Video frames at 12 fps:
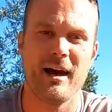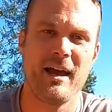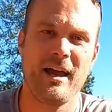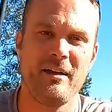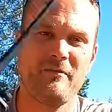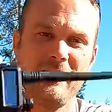
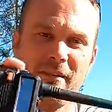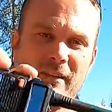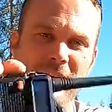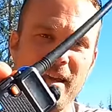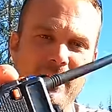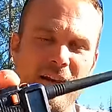I have this
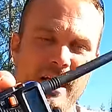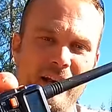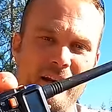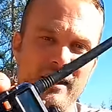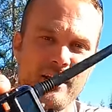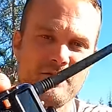thing
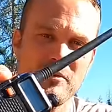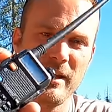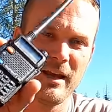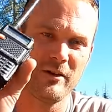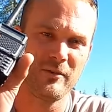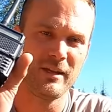and an extra
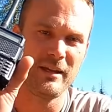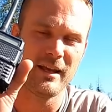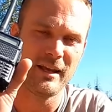battery,